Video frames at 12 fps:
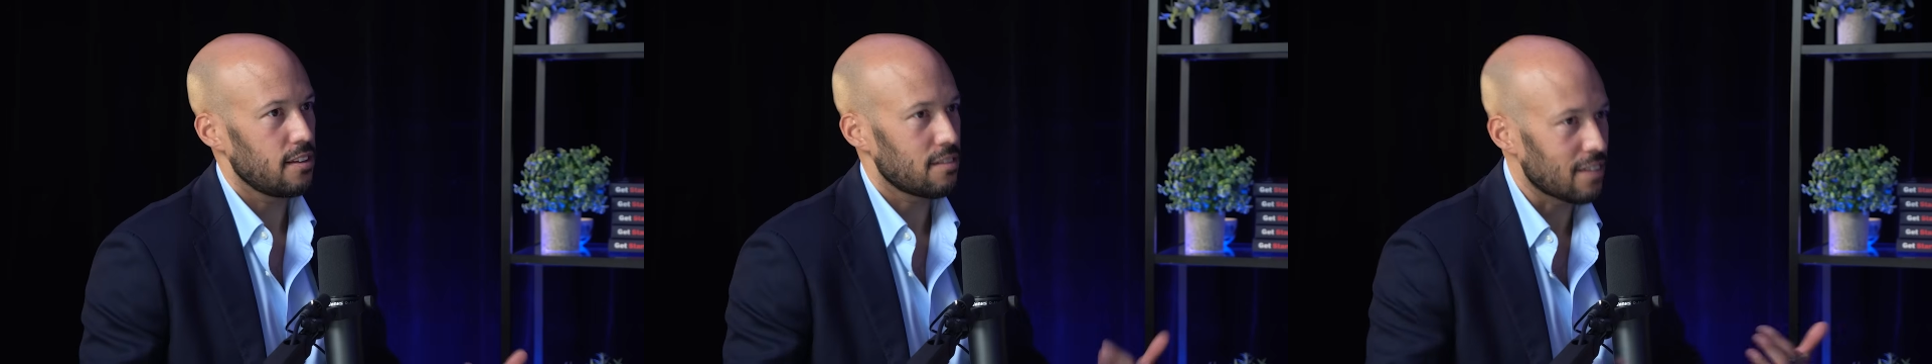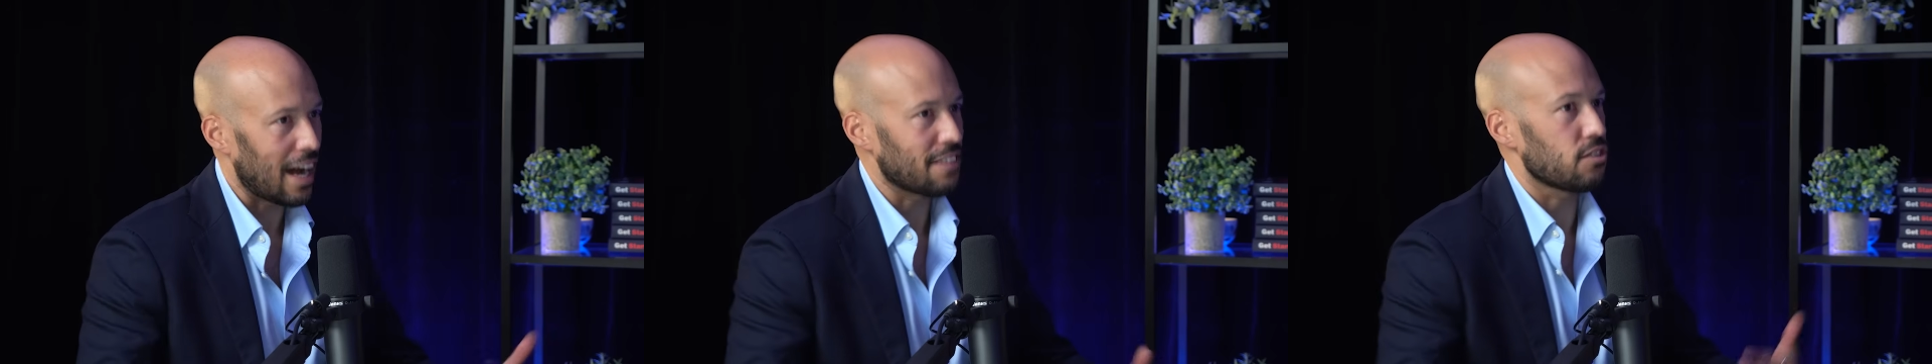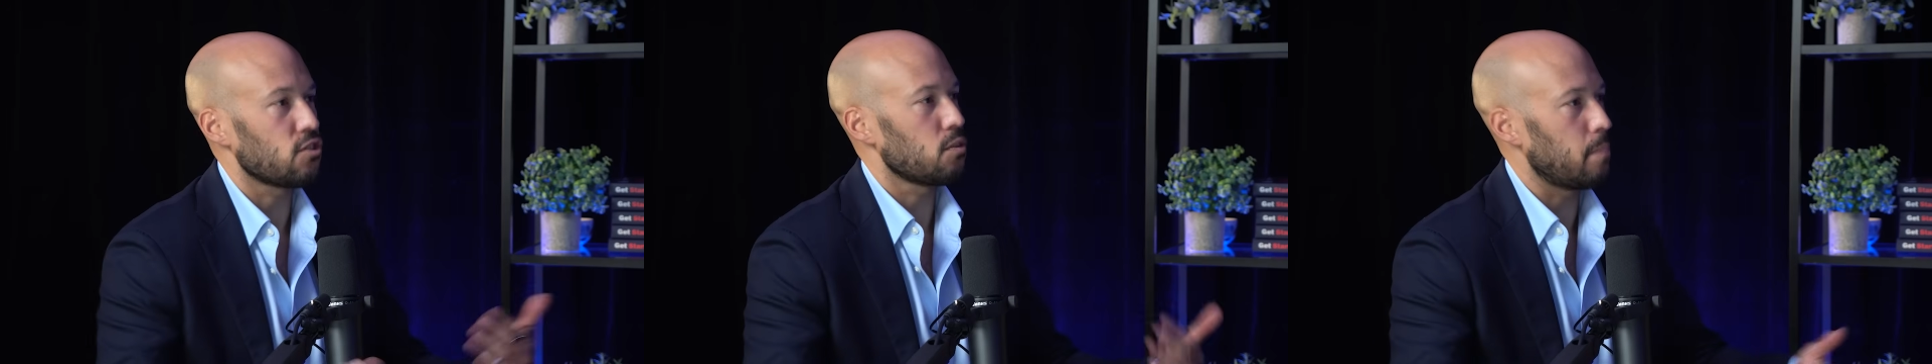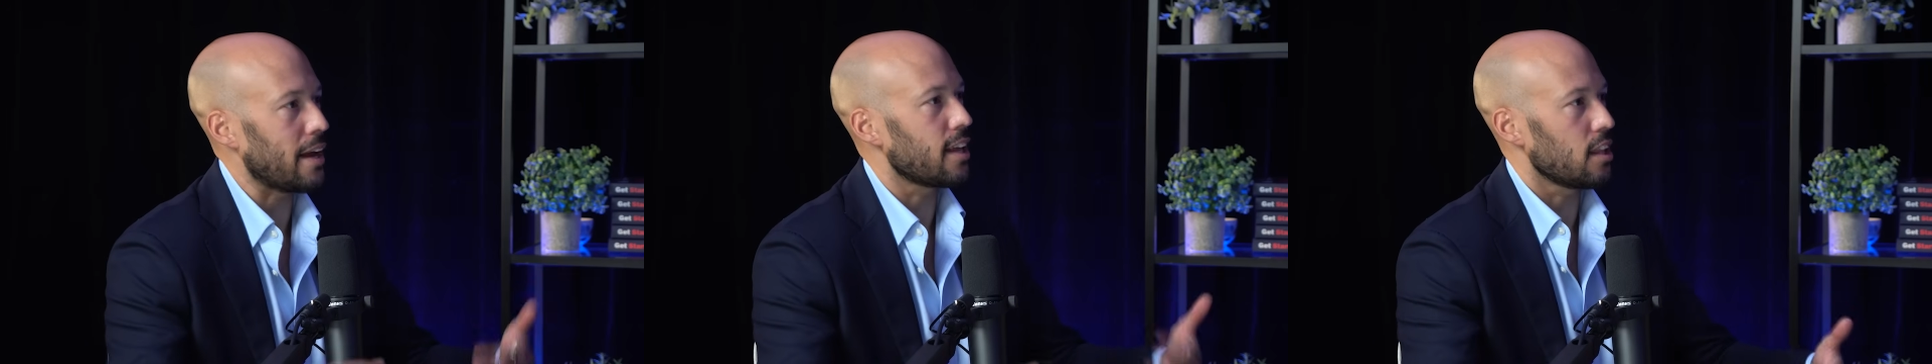start to
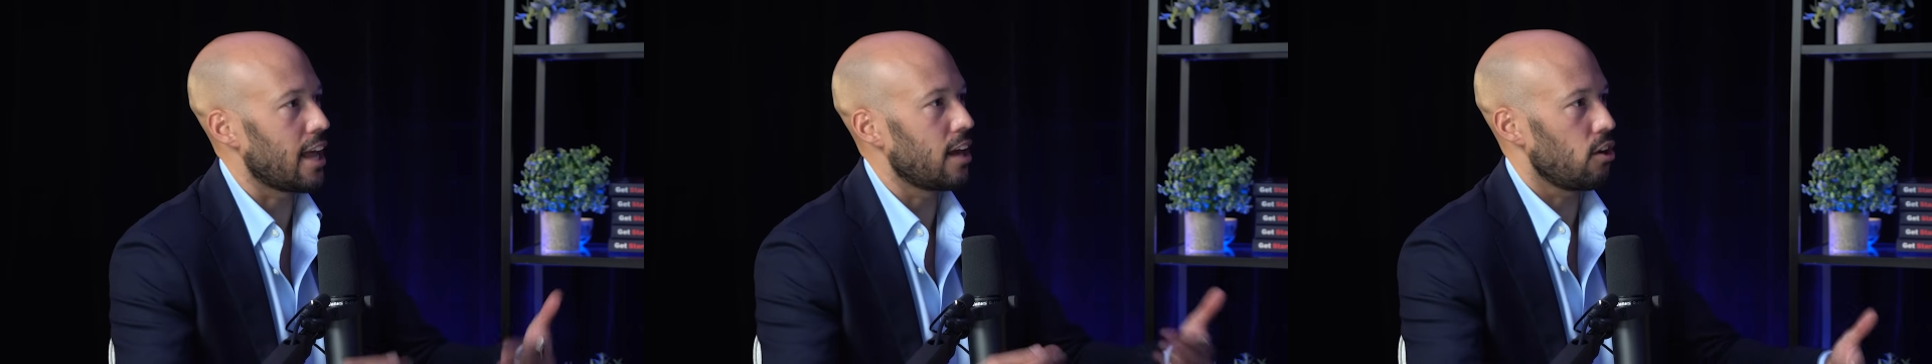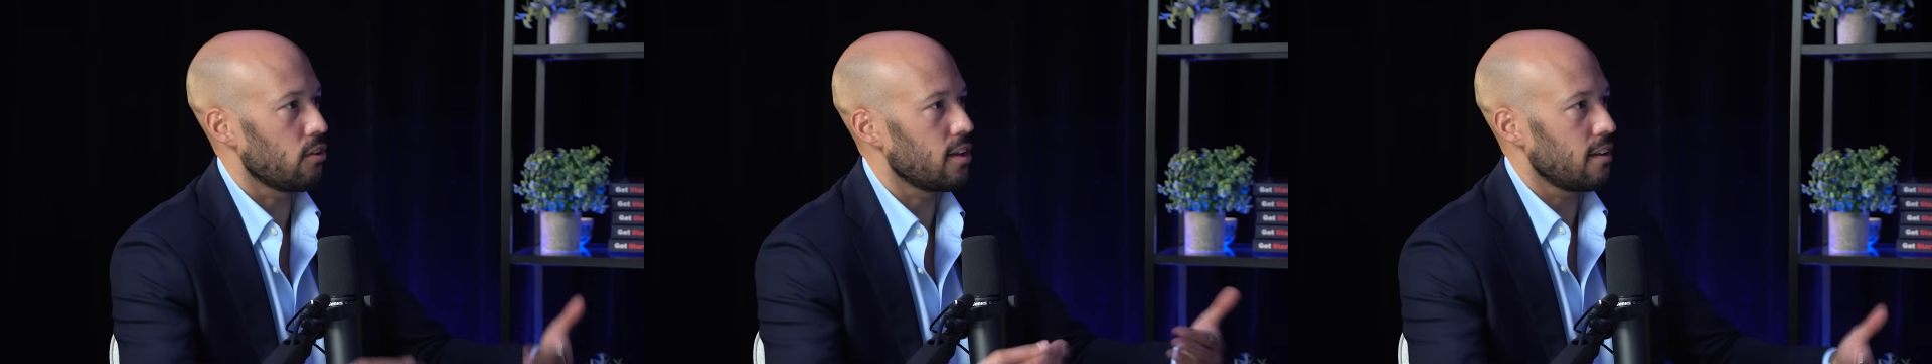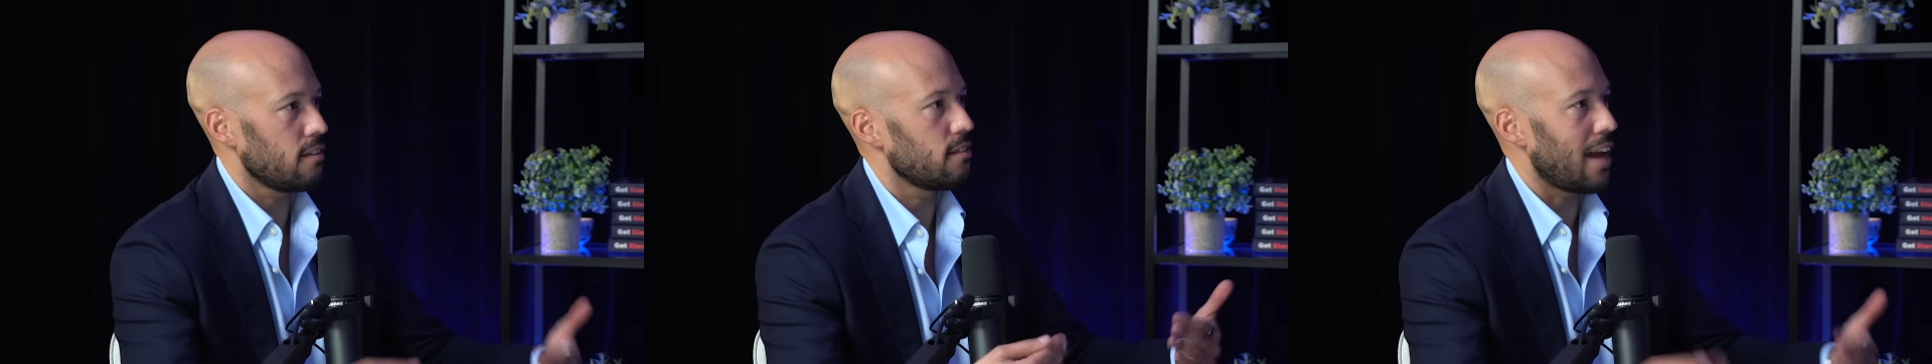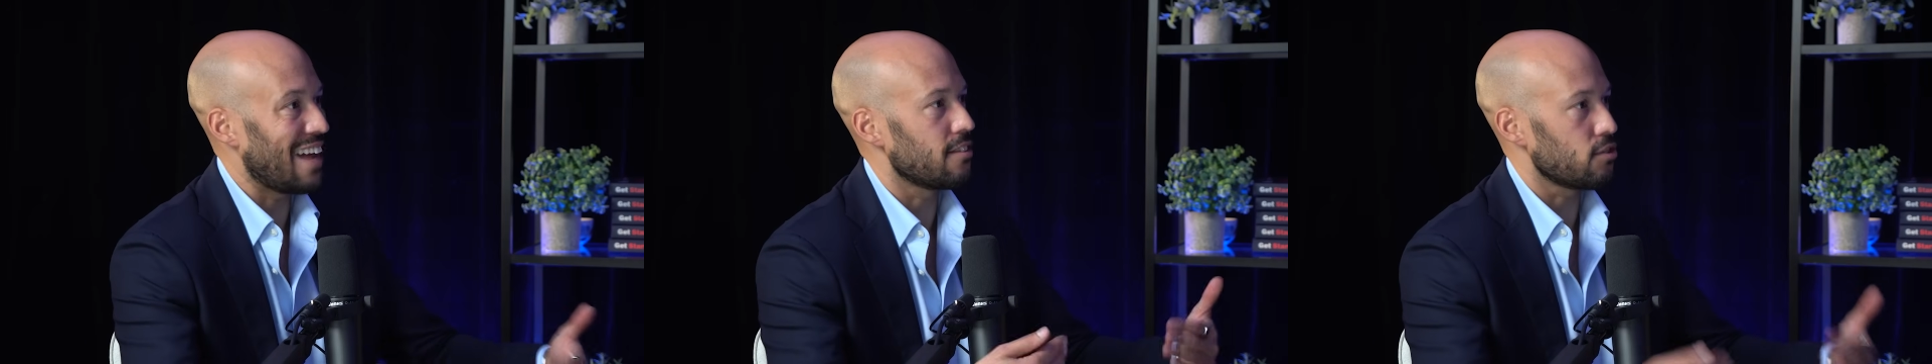speculate on this
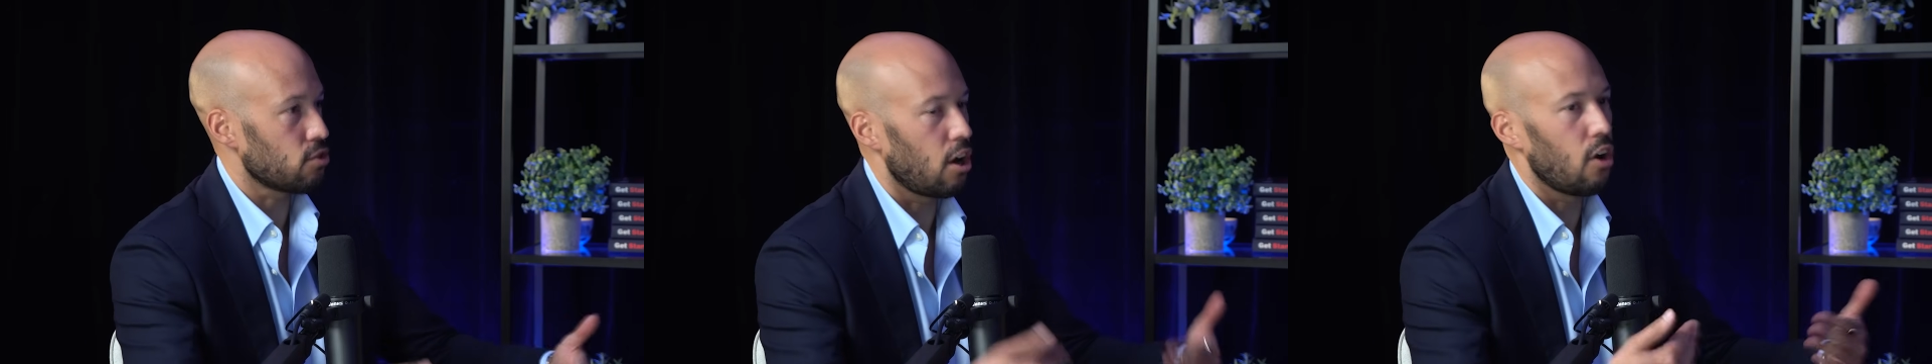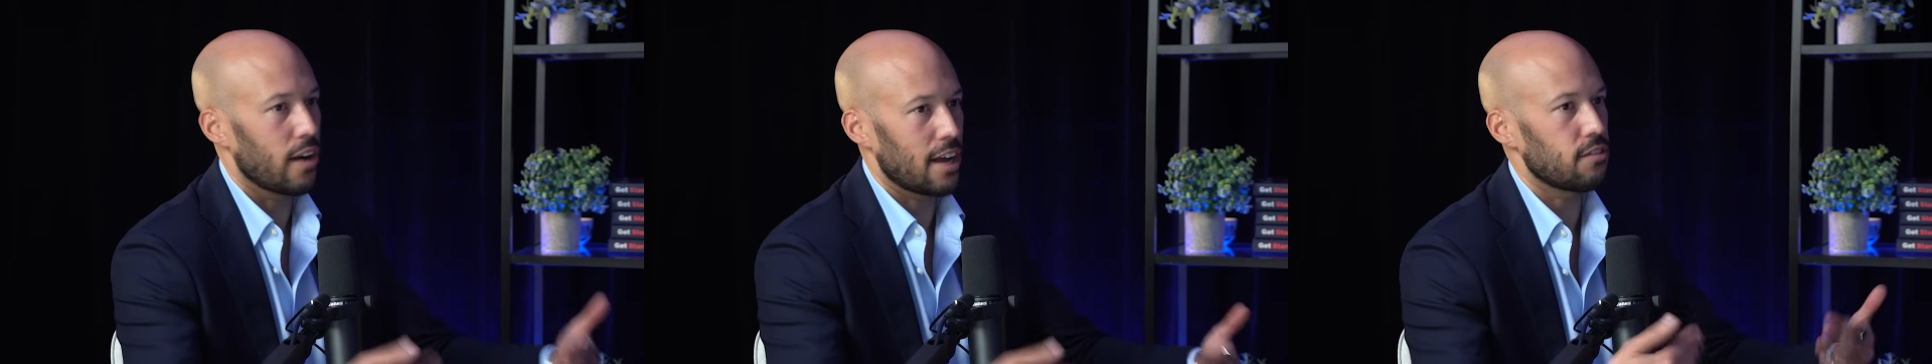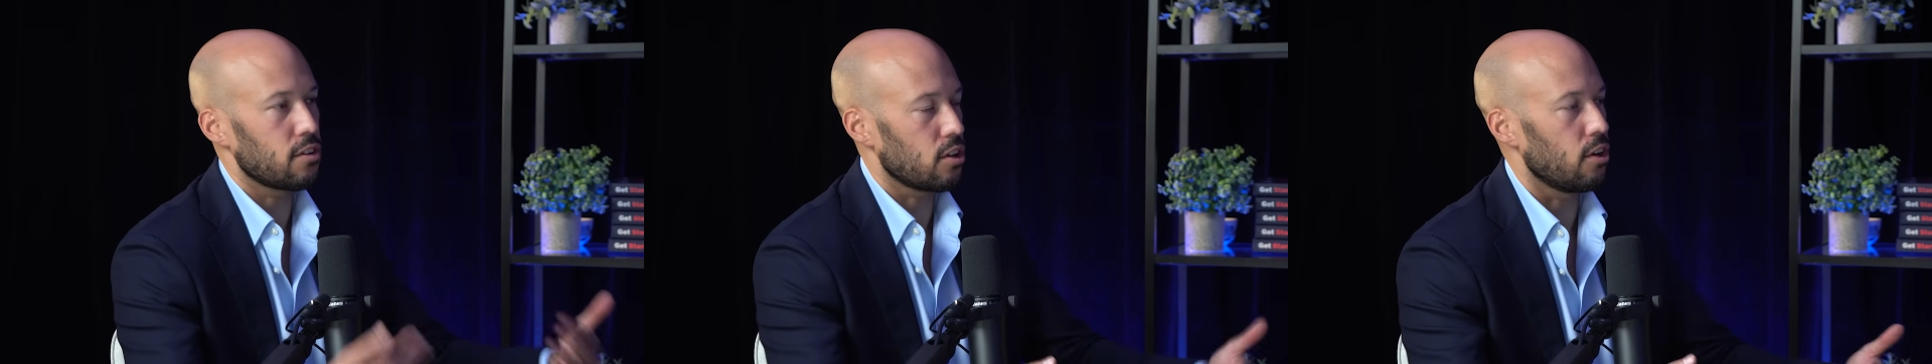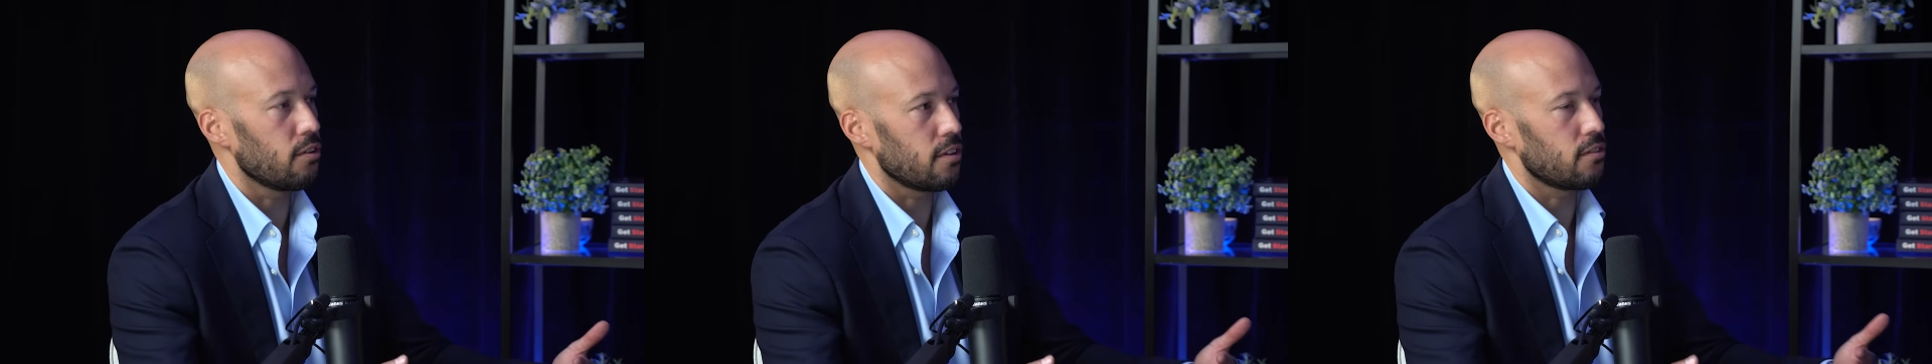as the trial gets closer.